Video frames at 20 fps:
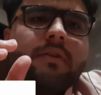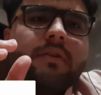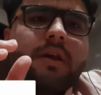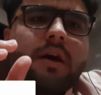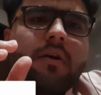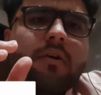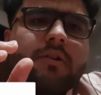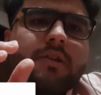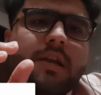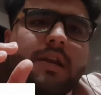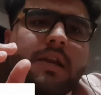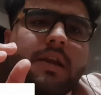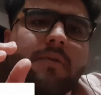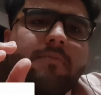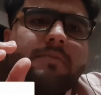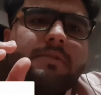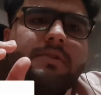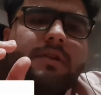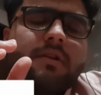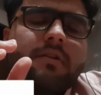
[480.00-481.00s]
the other name
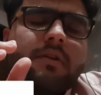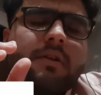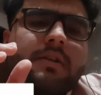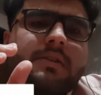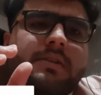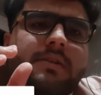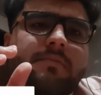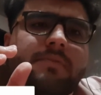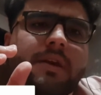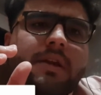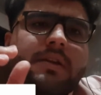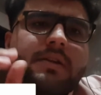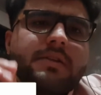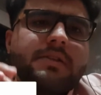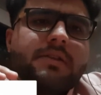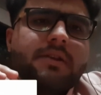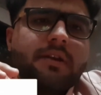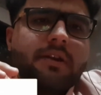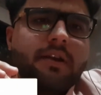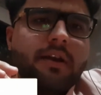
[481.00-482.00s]
is the realism, that
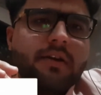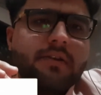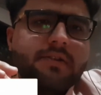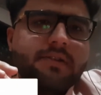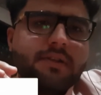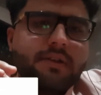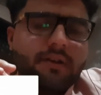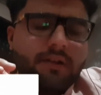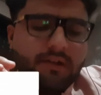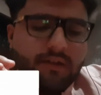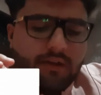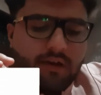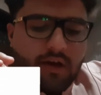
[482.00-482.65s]
is classical.